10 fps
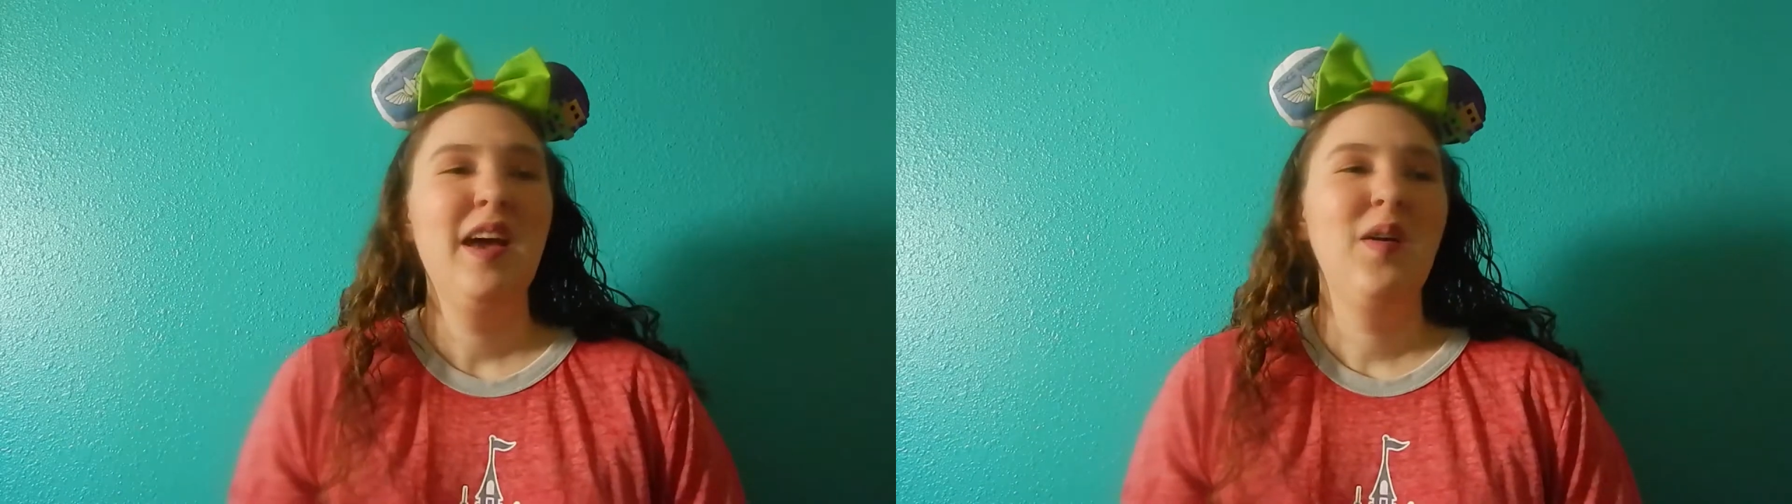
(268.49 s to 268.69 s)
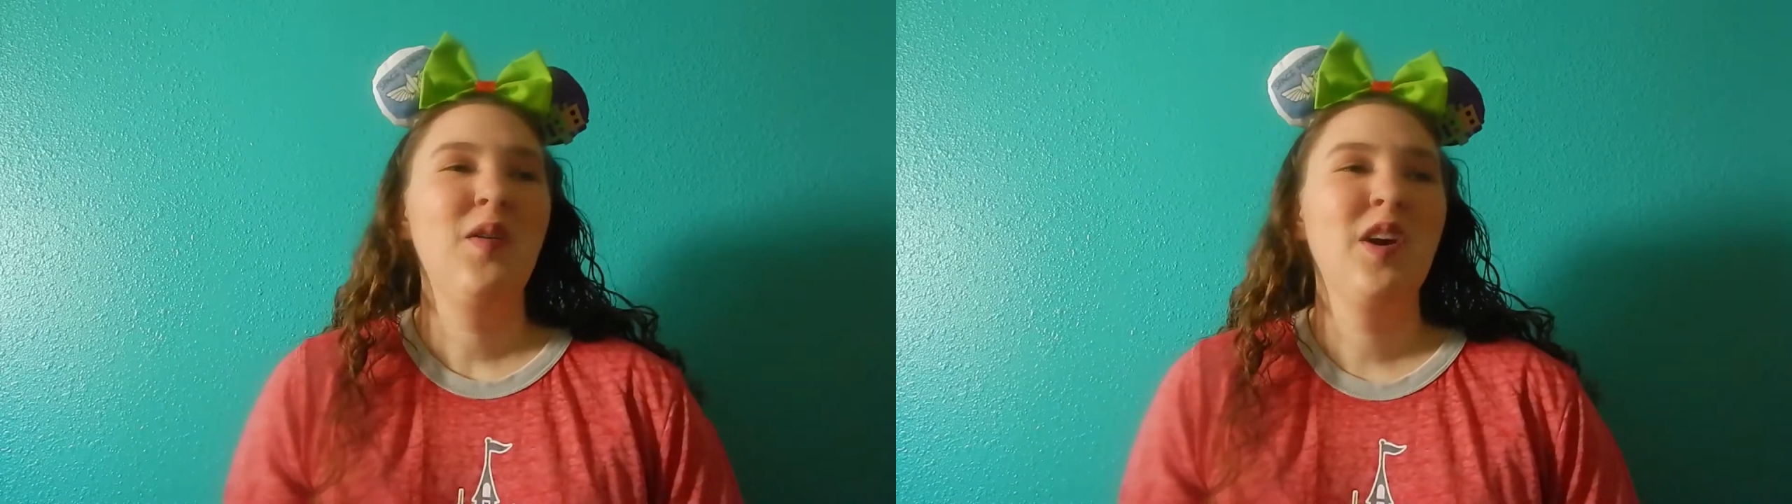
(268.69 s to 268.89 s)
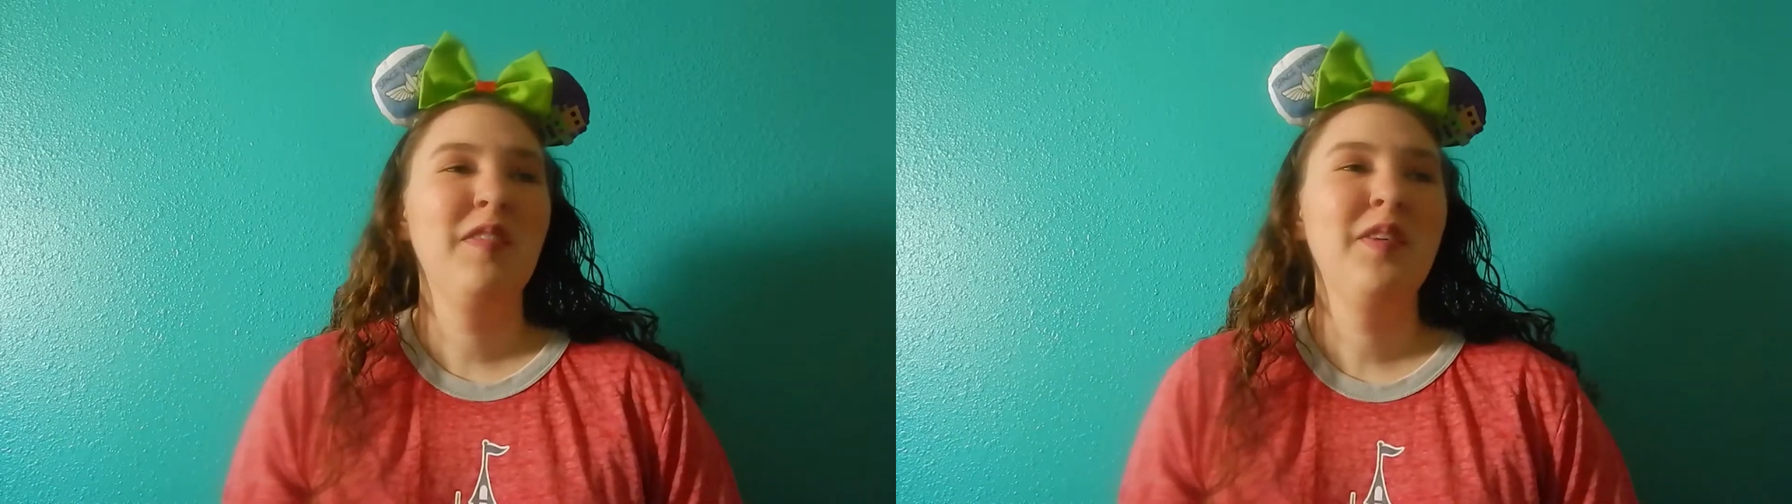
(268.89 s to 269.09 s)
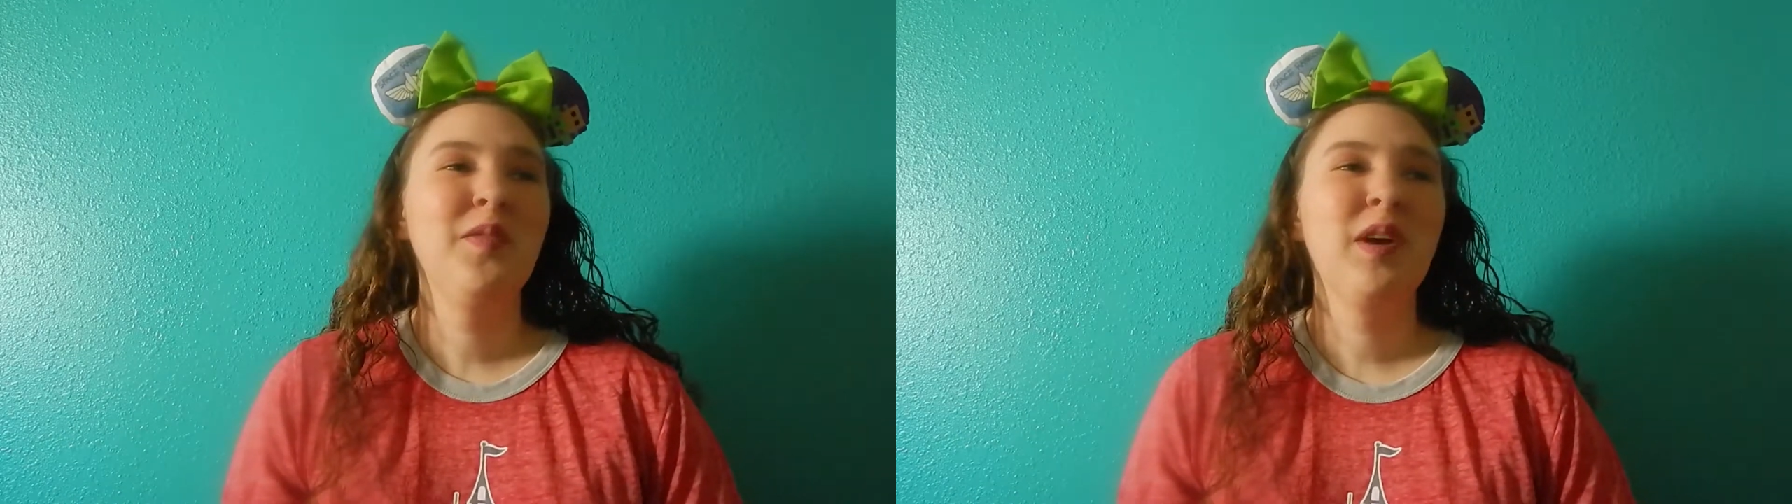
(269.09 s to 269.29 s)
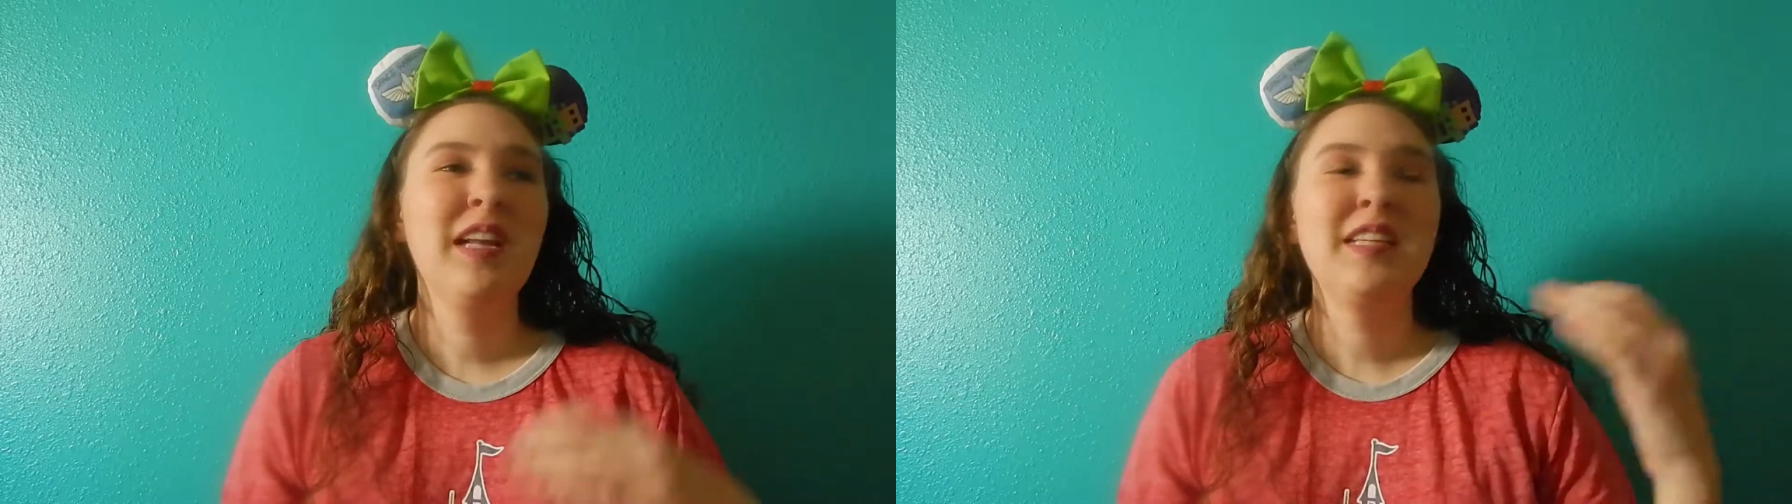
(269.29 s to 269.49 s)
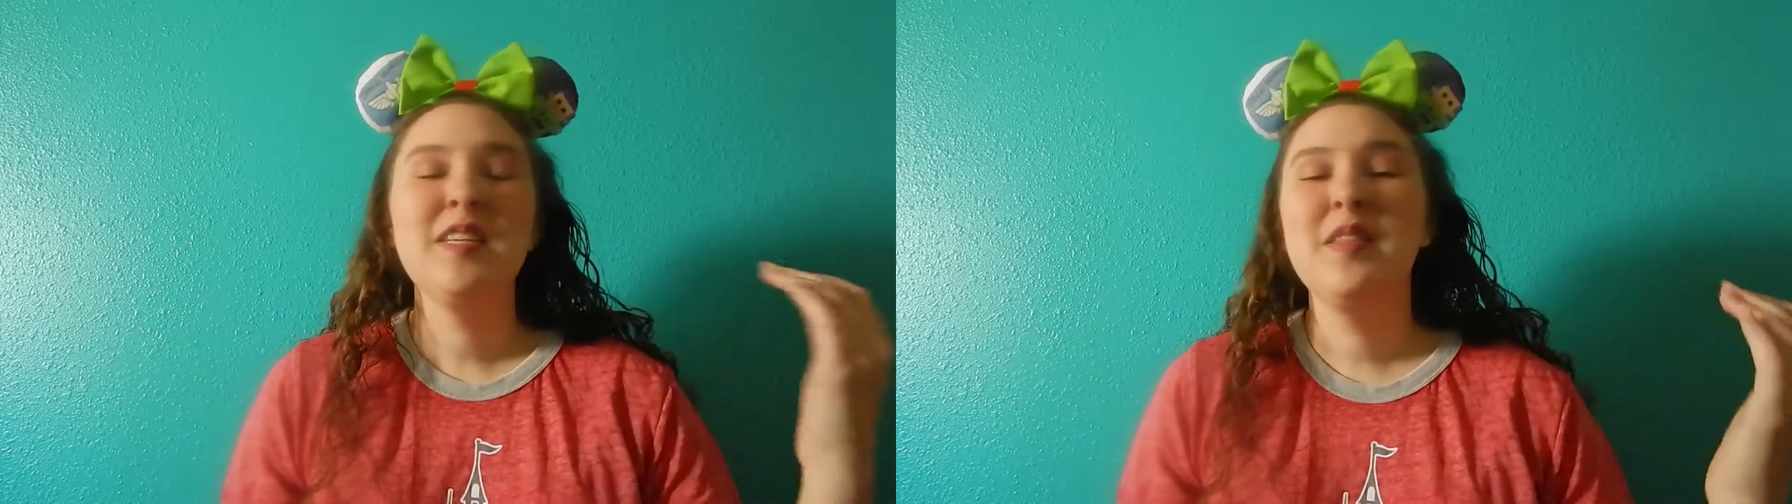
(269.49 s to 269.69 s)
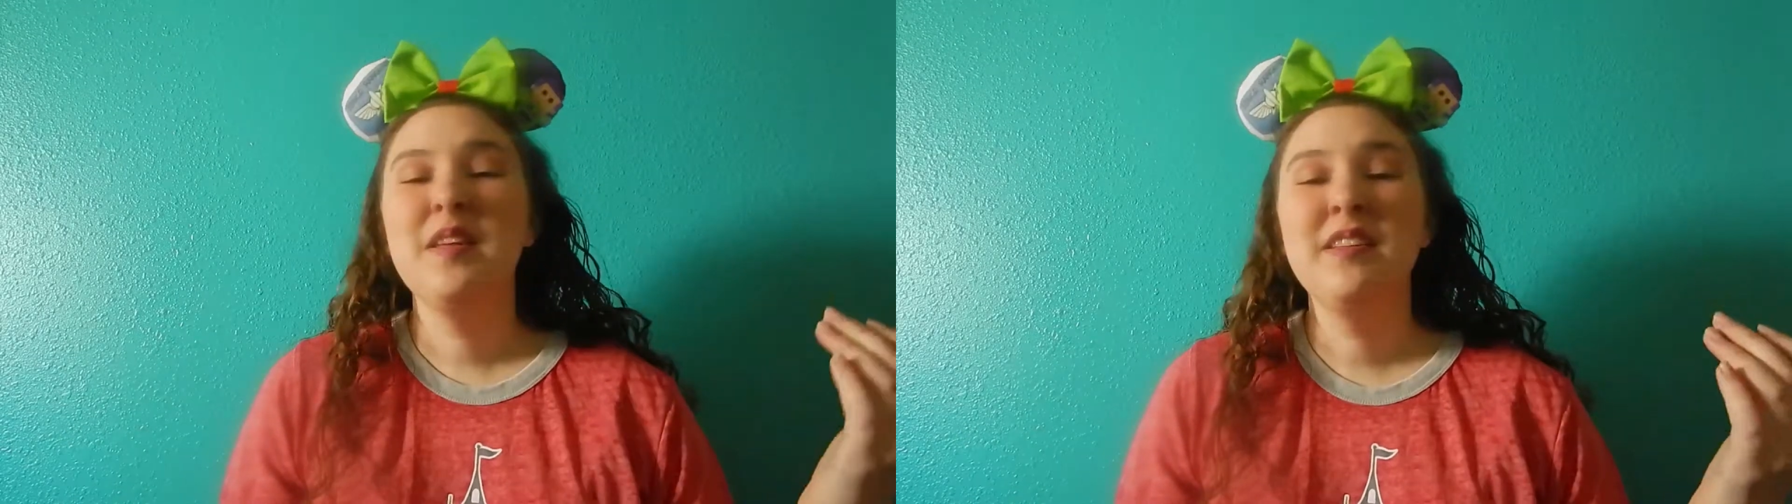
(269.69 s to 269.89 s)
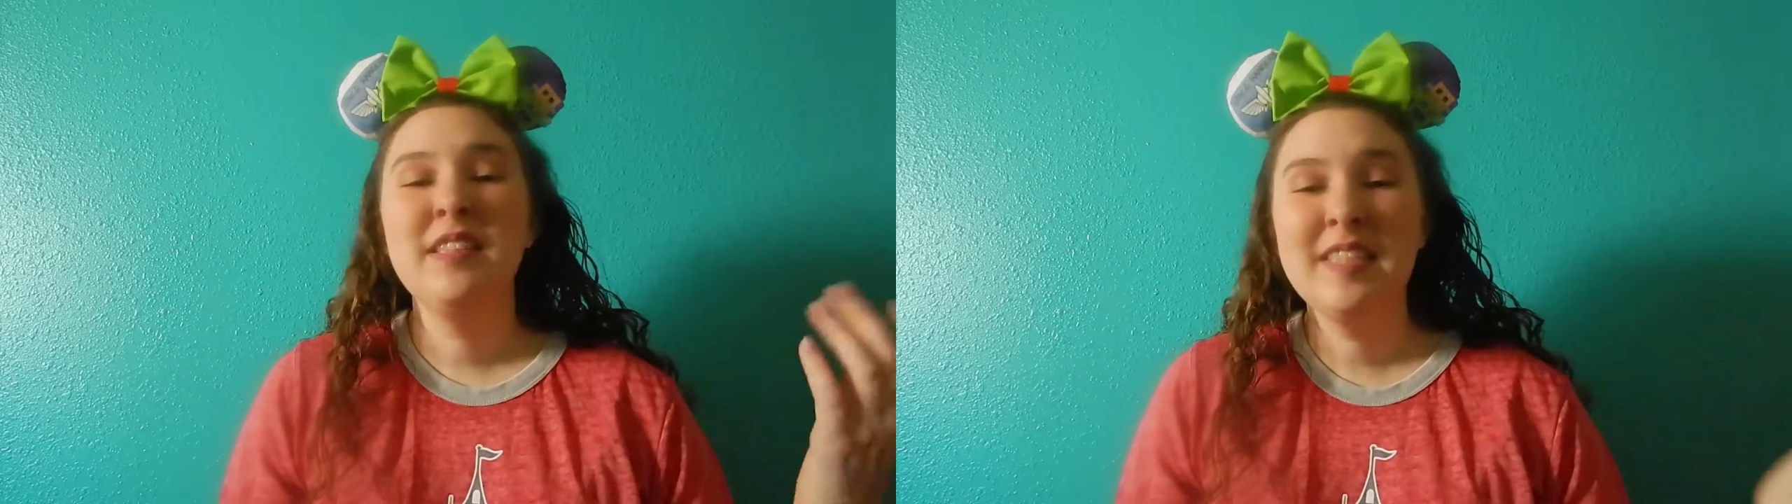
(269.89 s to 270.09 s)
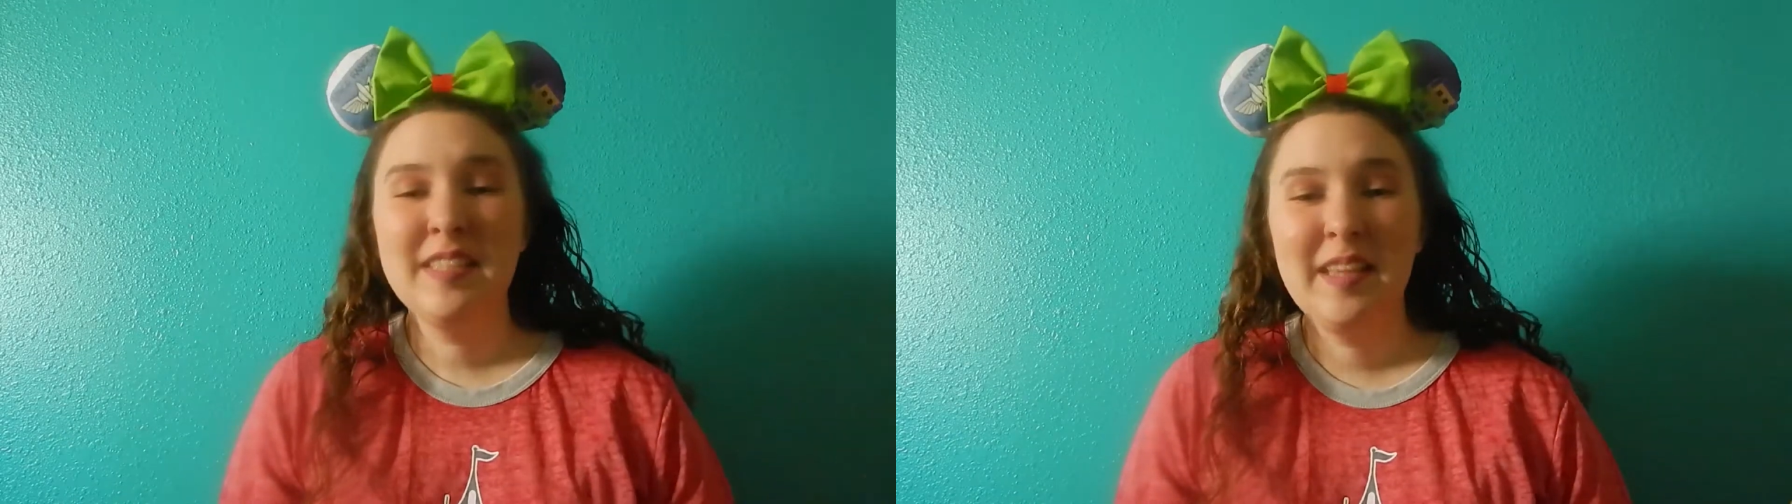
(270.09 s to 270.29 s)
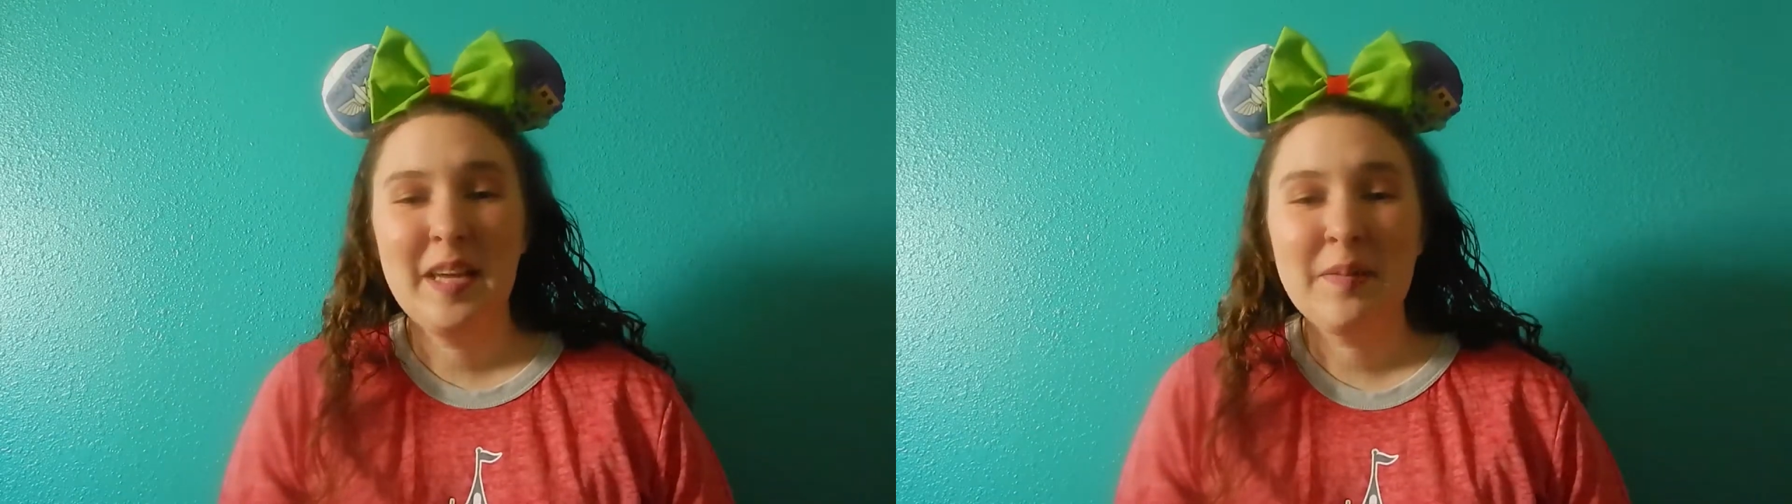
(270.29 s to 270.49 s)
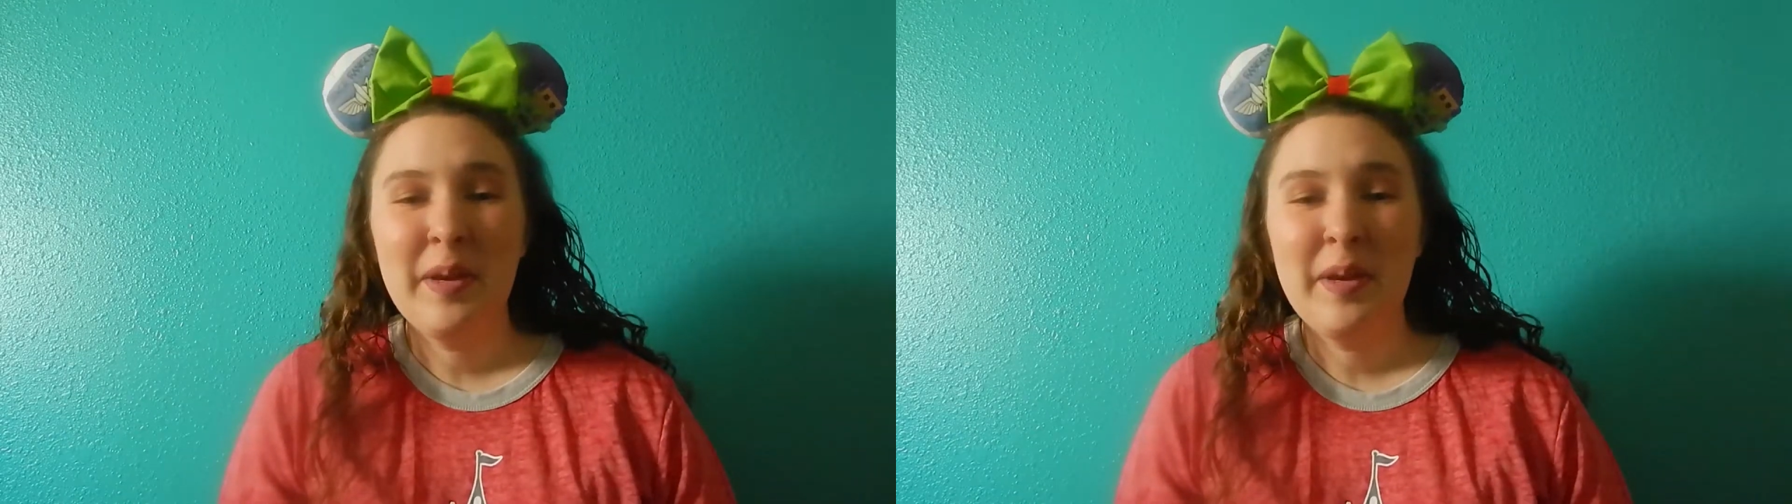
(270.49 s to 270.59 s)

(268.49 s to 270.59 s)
Or if you run into the Disneyland